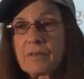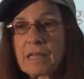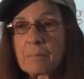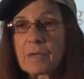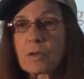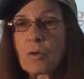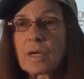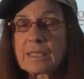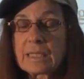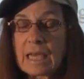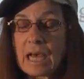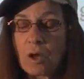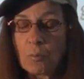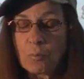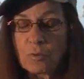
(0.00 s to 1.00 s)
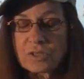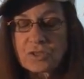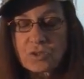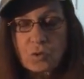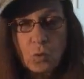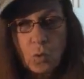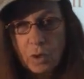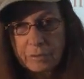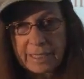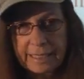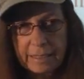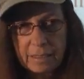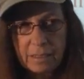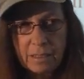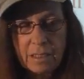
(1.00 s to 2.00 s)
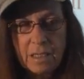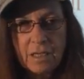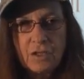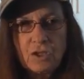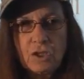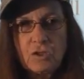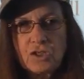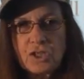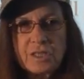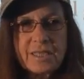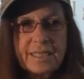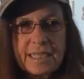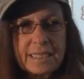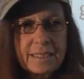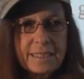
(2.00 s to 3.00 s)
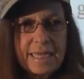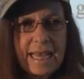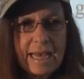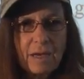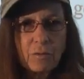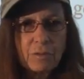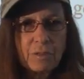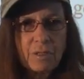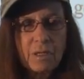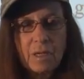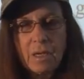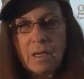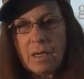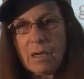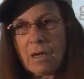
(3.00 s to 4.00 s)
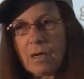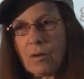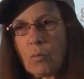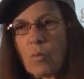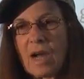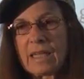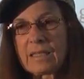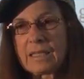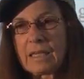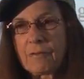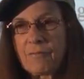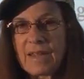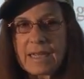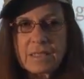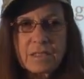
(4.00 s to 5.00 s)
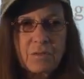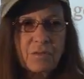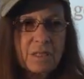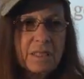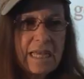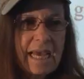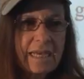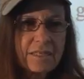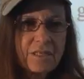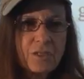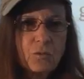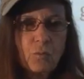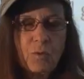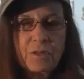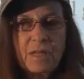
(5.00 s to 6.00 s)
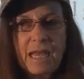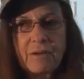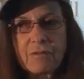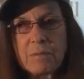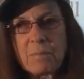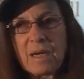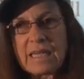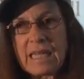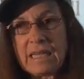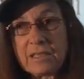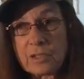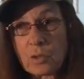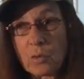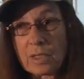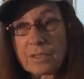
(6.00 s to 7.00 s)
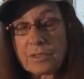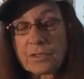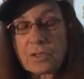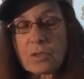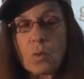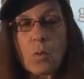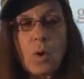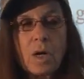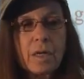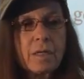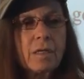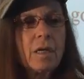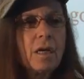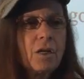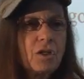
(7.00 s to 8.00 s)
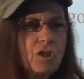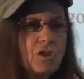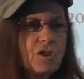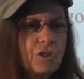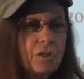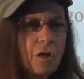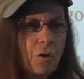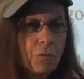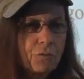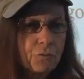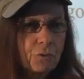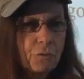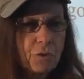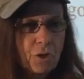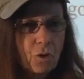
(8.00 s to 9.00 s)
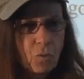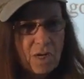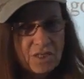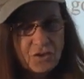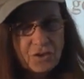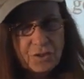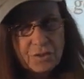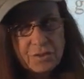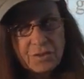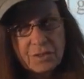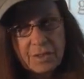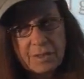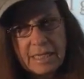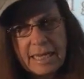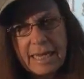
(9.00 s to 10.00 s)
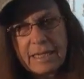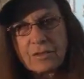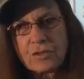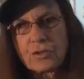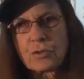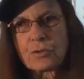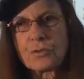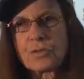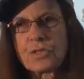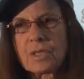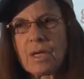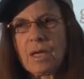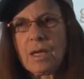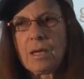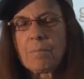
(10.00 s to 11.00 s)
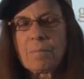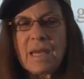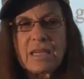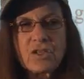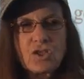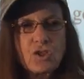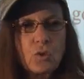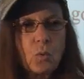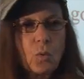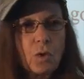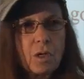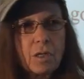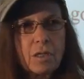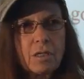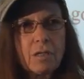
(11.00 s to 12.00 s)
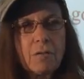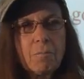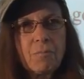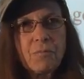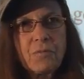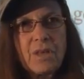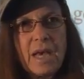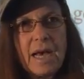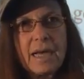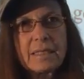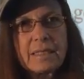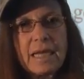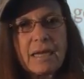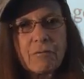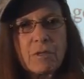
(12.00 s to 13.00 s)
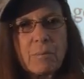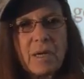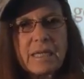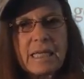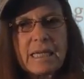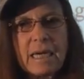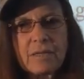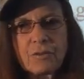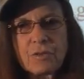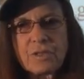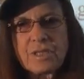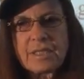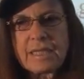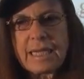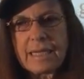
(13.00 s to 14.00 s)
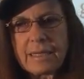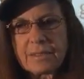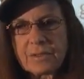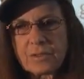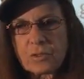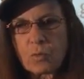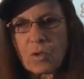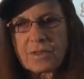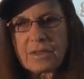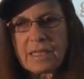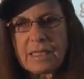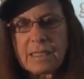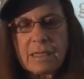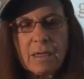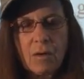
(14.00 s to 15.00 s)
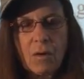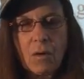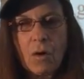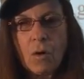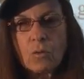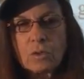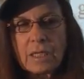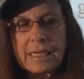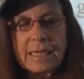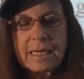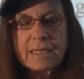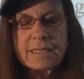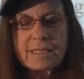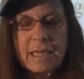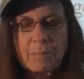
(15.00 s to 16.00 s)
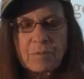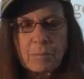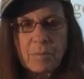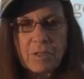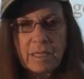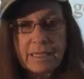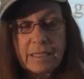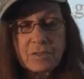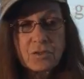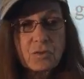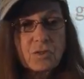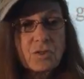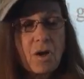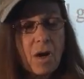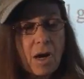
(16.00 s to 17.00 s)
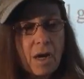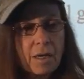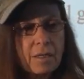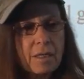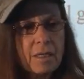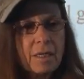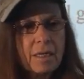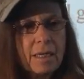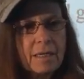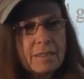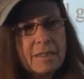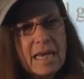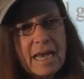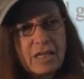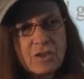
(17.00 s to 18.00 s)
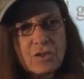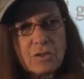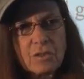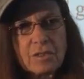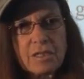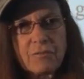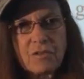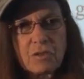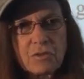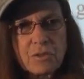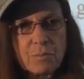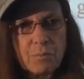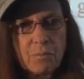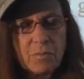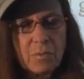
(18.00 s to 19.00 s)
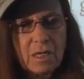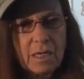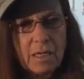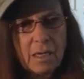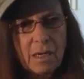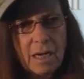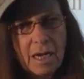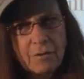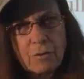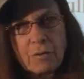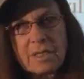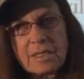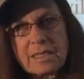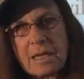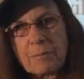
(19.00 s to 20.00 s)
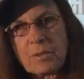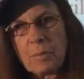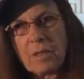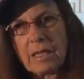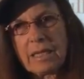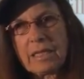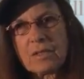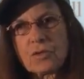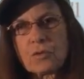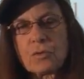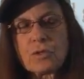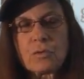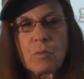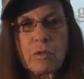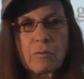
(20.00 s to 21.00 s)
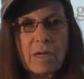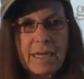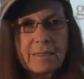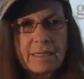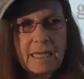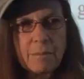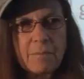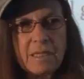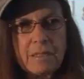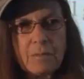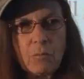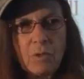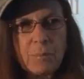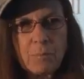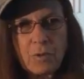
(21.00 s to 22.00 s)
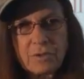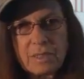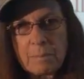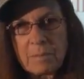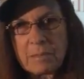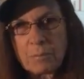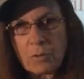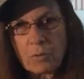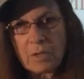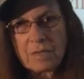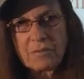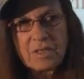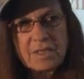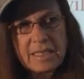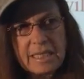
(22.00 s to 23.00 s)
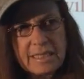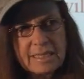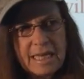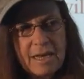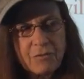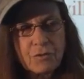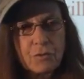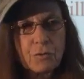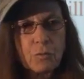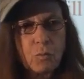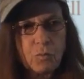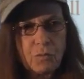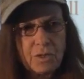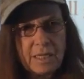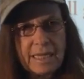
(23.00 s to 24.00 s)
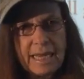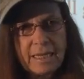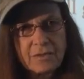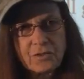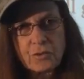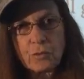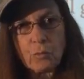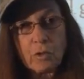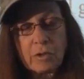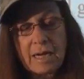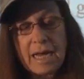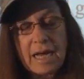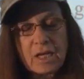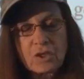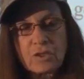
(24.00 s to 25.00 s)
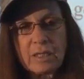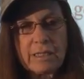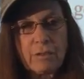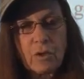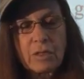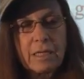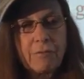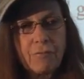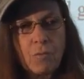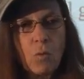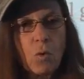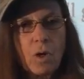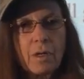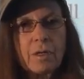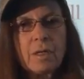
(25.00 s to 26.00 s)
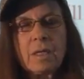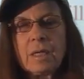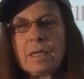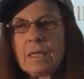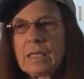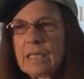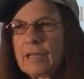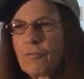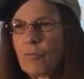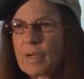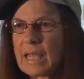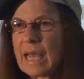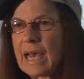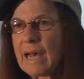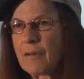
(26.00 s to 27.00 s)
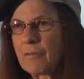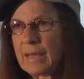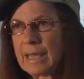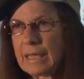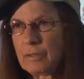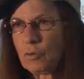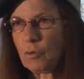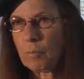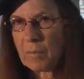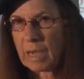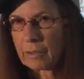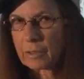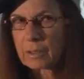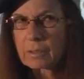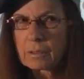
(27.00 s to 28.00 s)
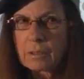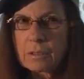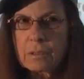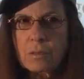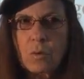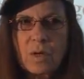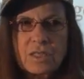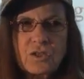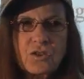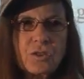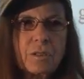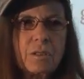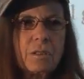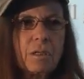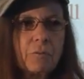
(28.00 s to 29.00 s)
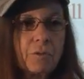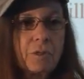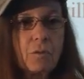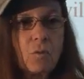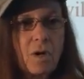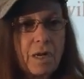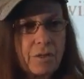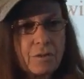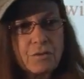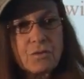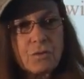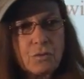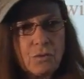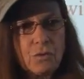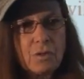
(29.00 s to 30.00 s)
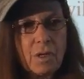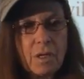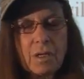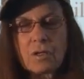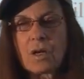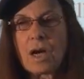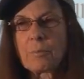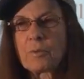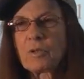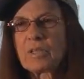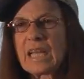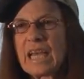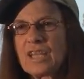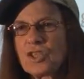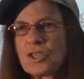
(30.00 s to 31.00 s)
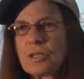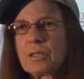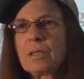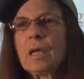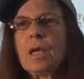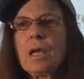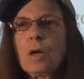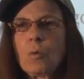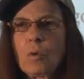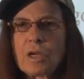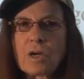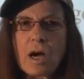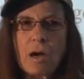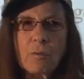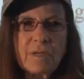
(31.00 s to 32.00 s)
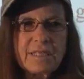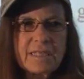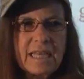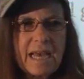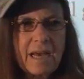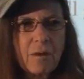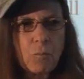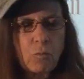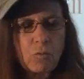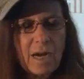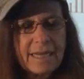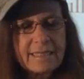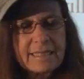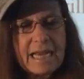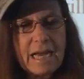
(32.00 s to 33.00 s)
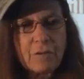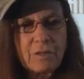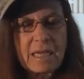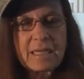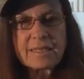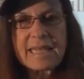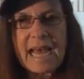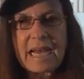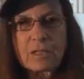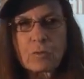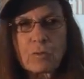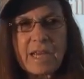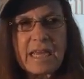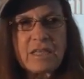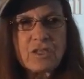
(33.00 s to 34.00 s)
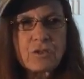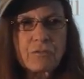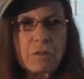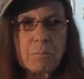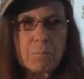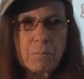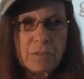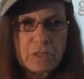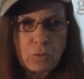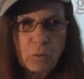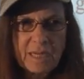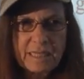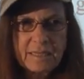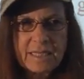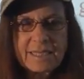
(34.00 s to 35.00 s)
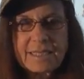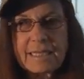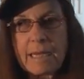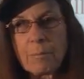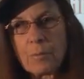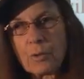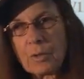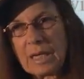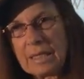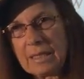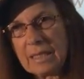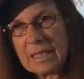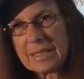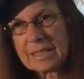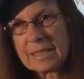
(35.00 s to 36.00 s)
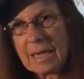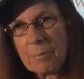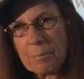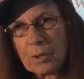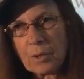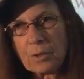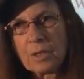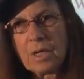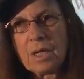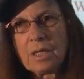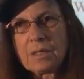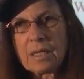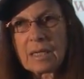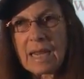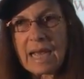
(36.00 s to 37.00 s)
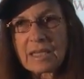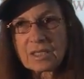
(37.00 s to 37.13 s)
of them are going to help with scoring, you should sit down well in advance of the test with everybody who's going to score. You should go through the questions and the answers, make sure that everybody understands what the only acceptable answers are. At nationals, if there's other acceptable answers, we write them in, we put them in parentheses after the answer we're actually looking for. If we have a numerical question that requires a computation, we always write down the exact range from between this number and this number that it